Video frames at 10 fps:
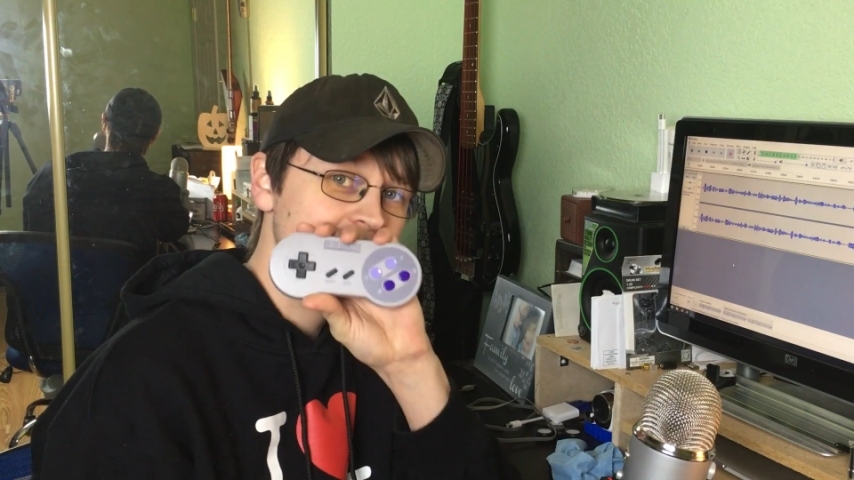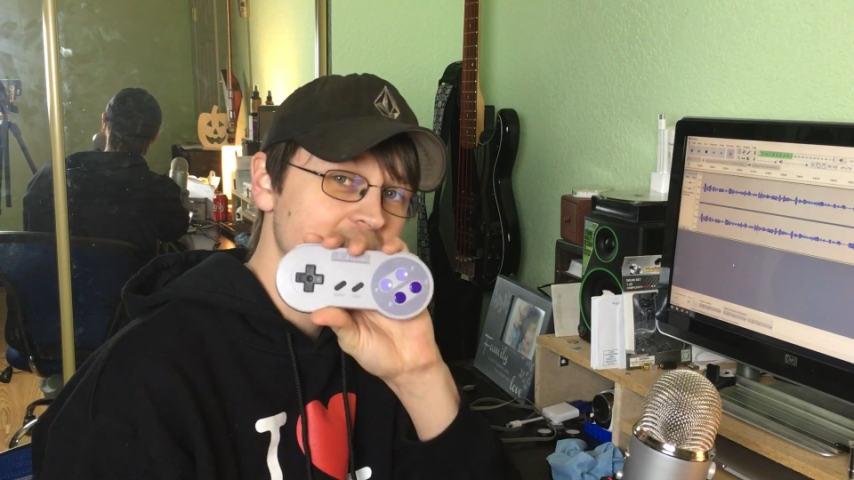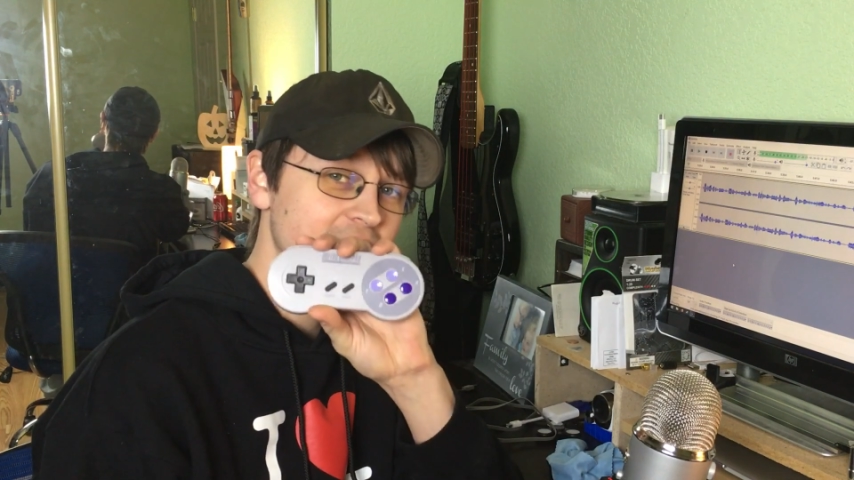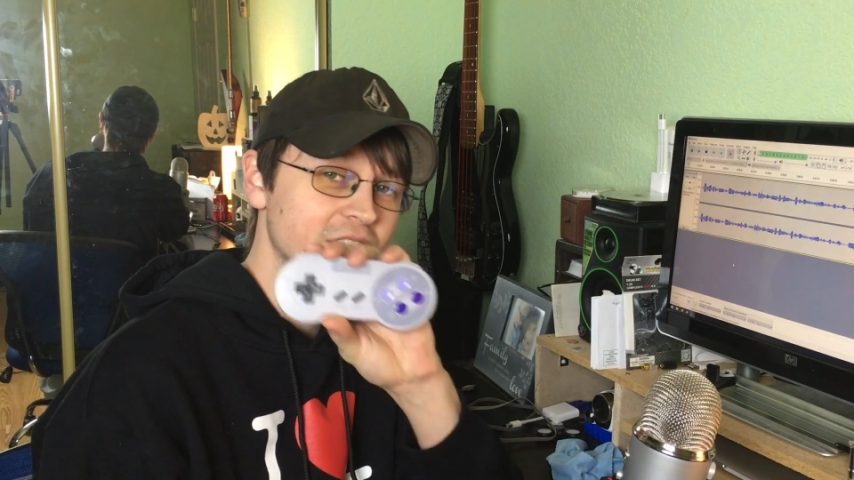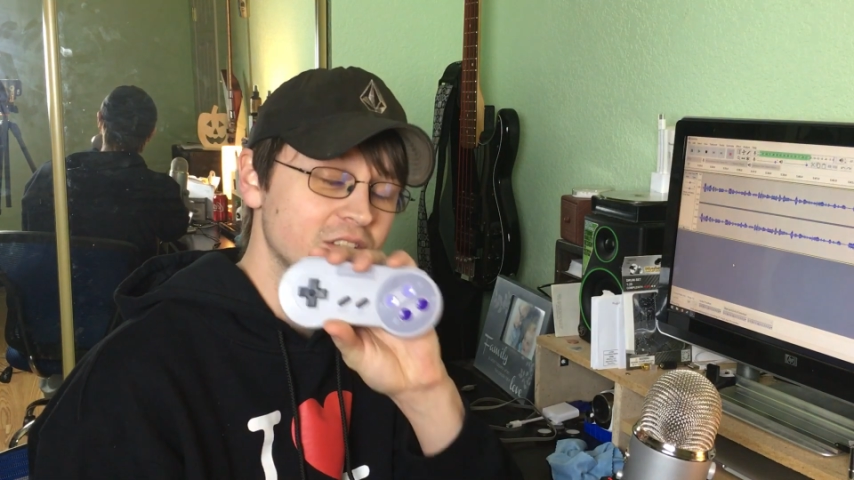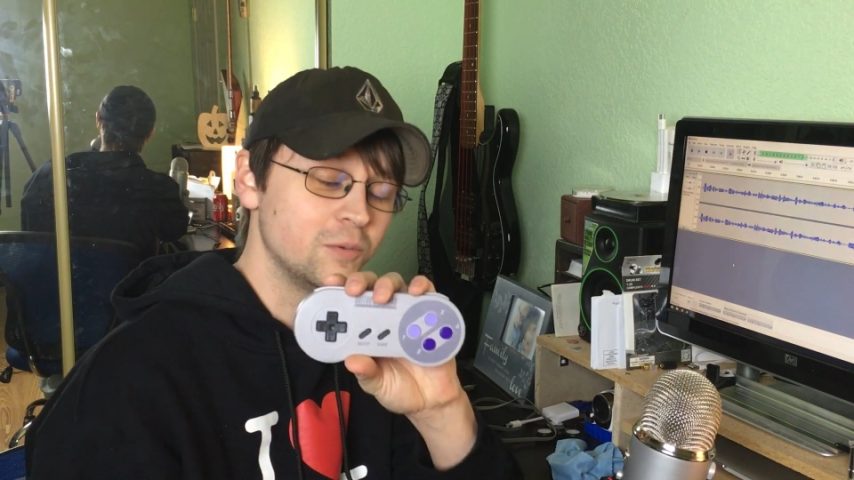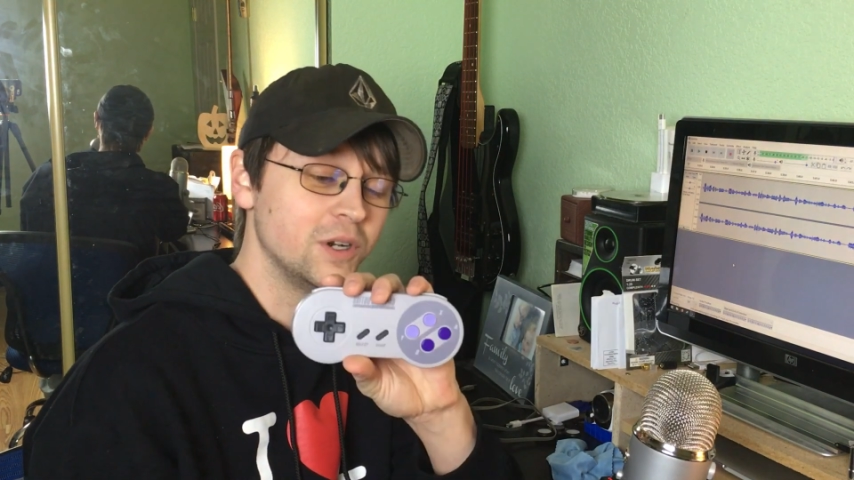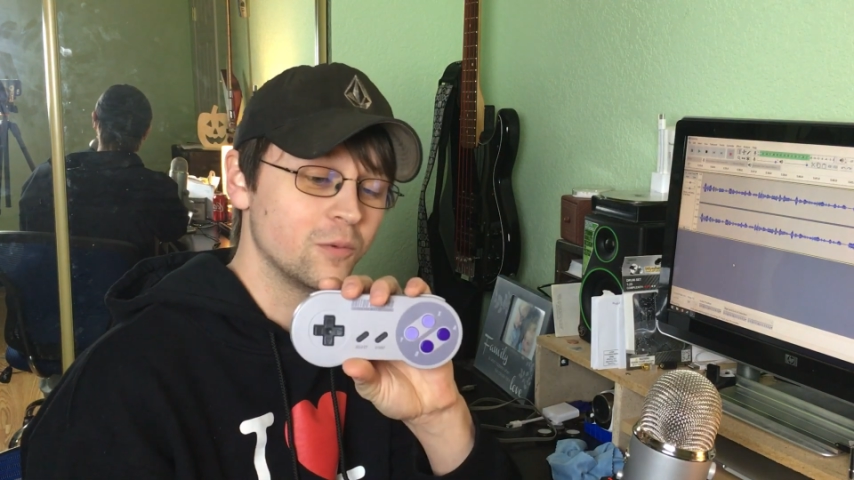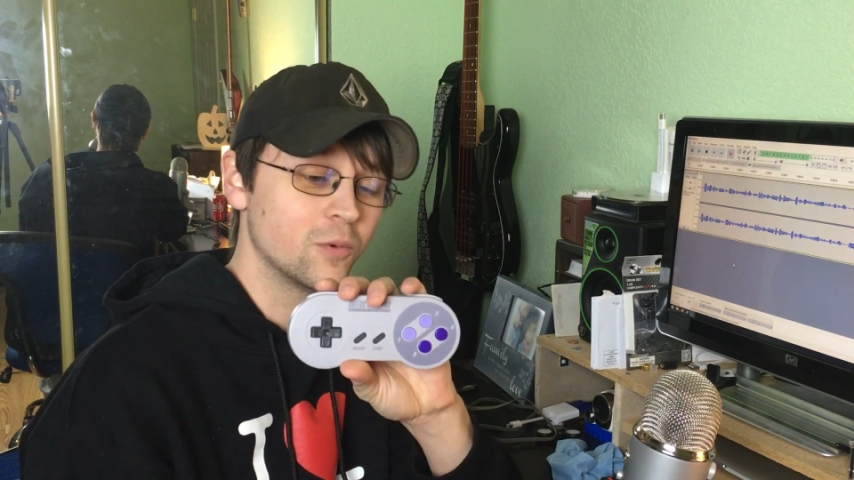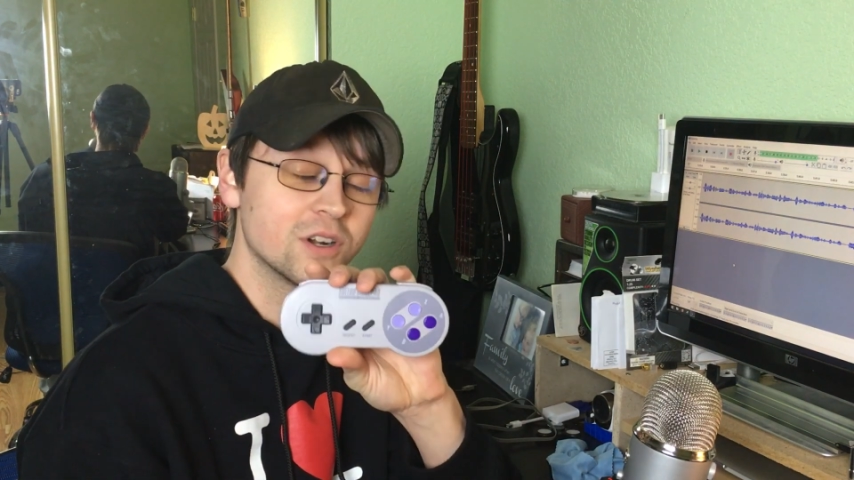It, it,
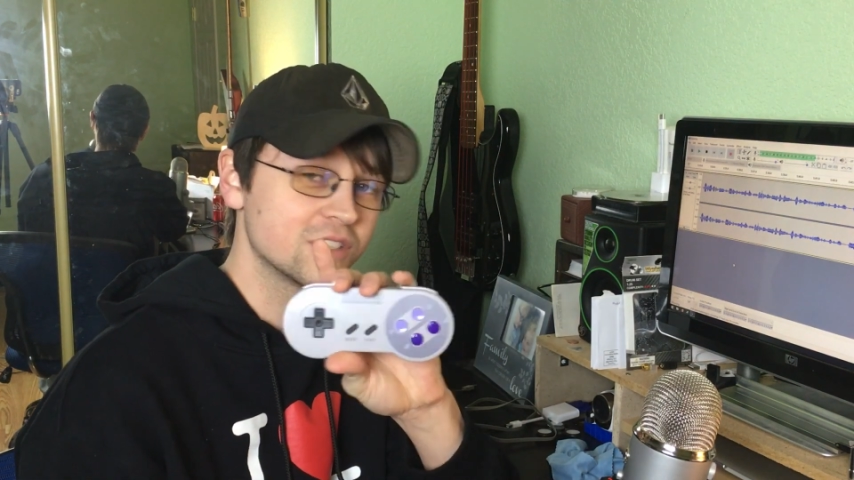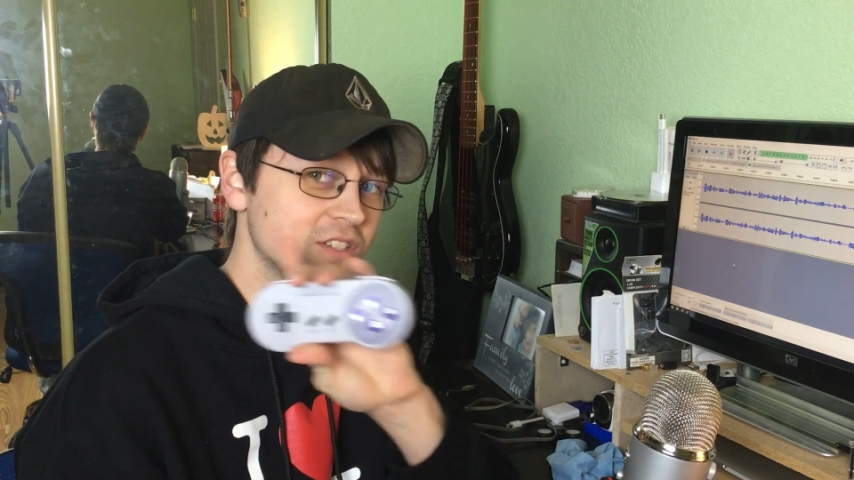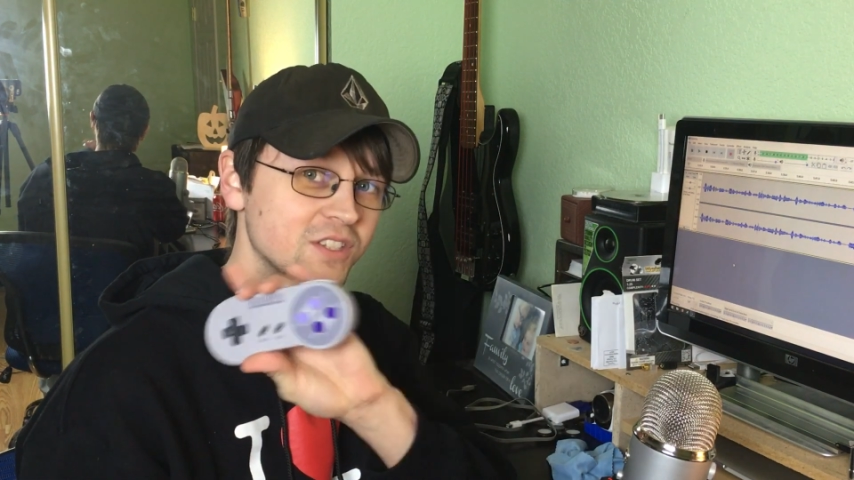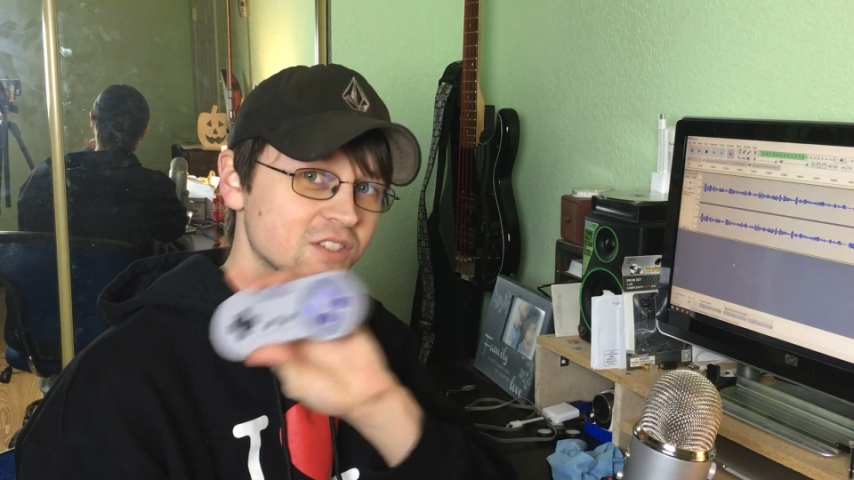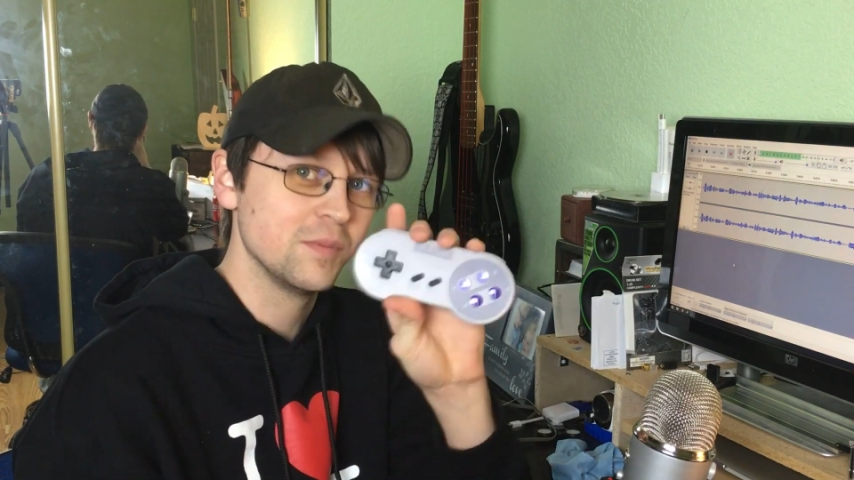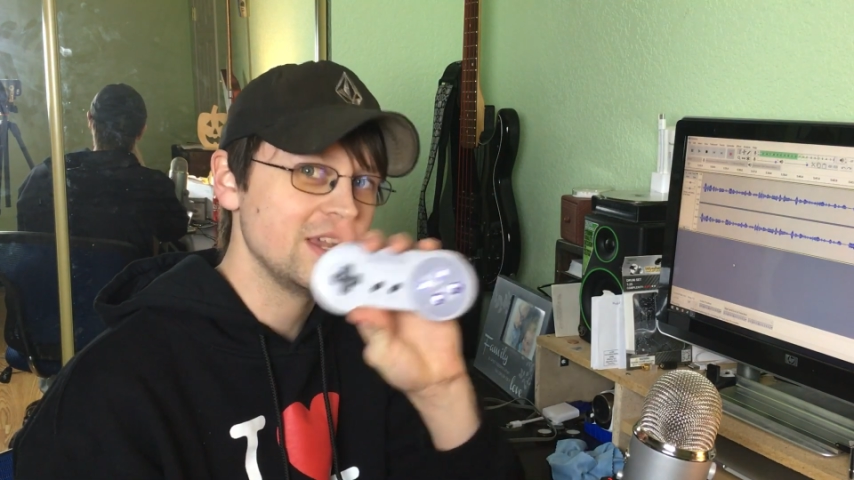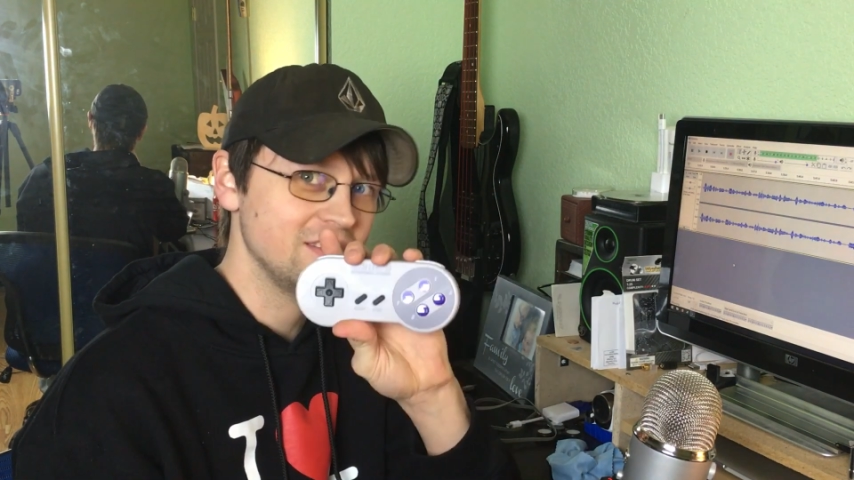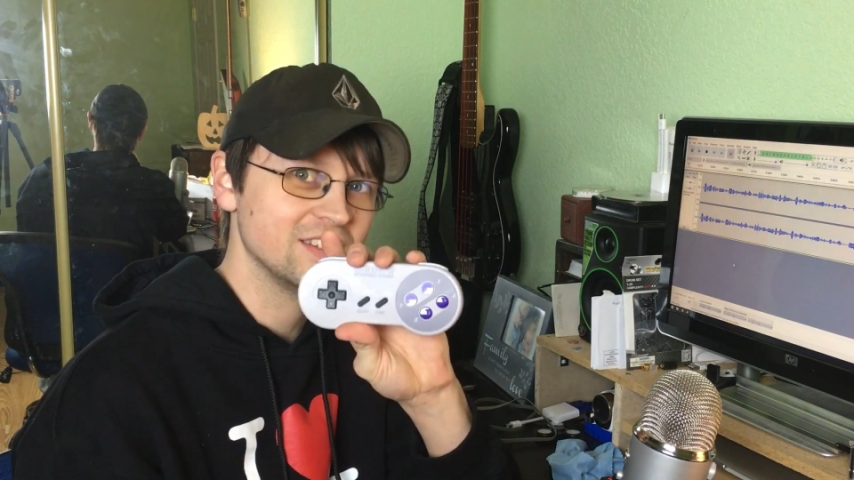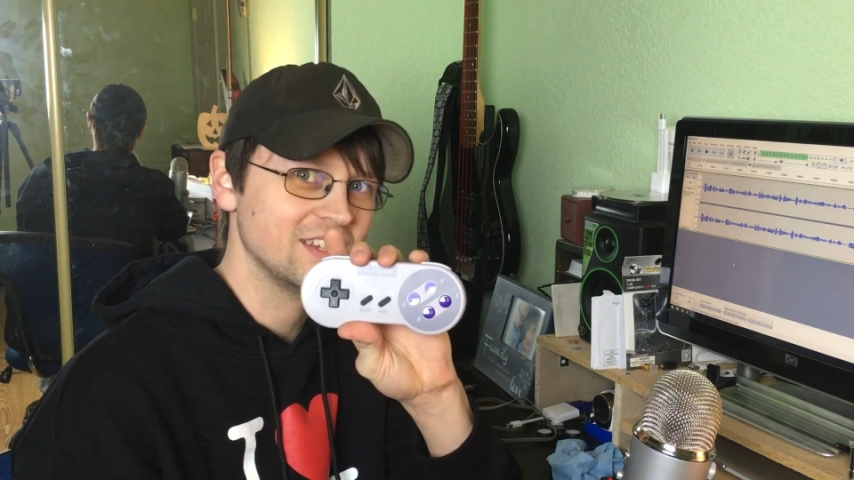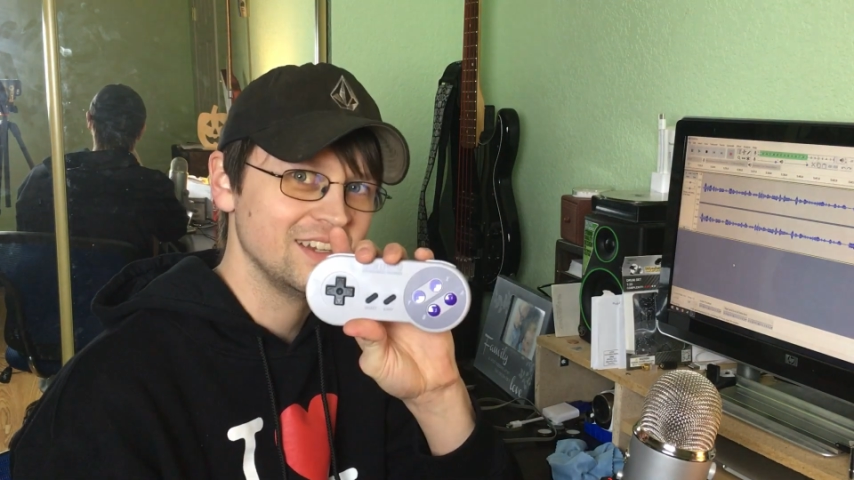when it works, it's
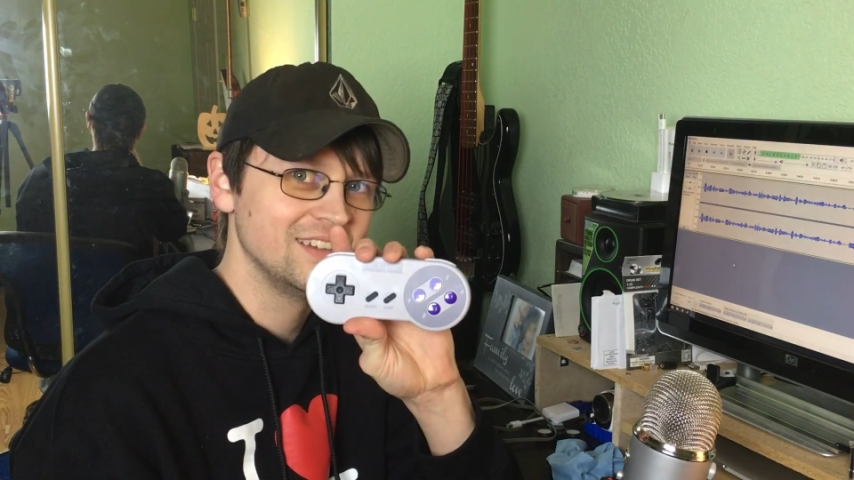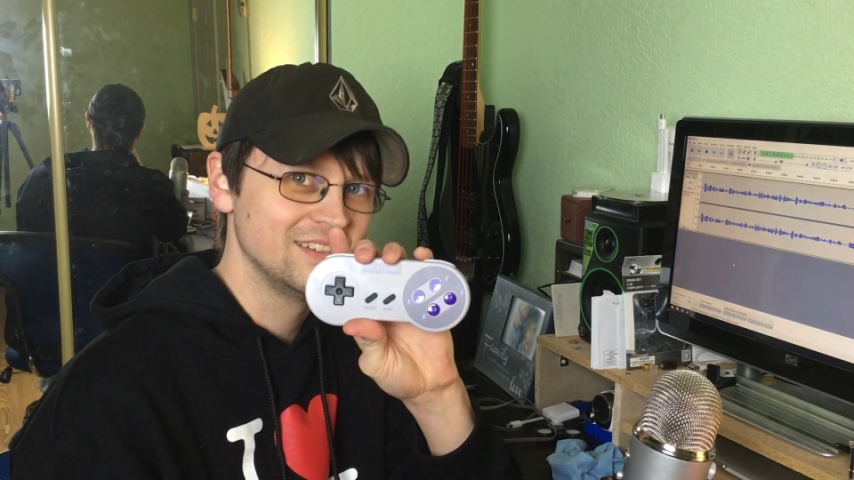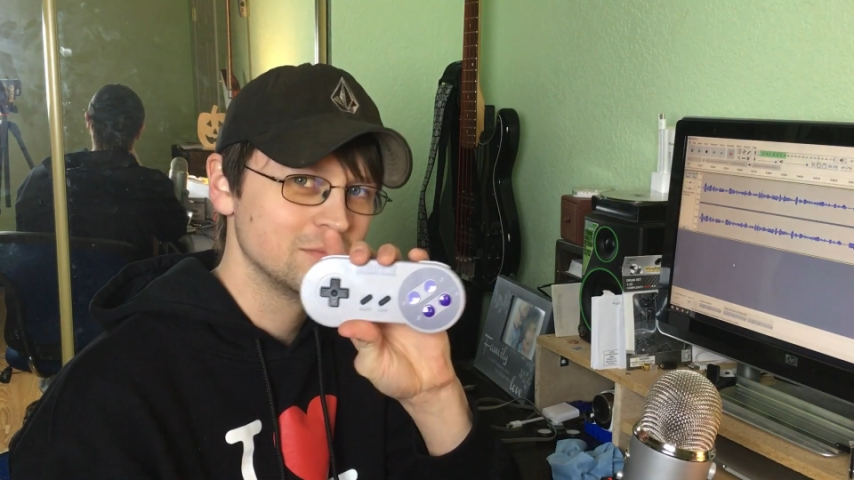amazing.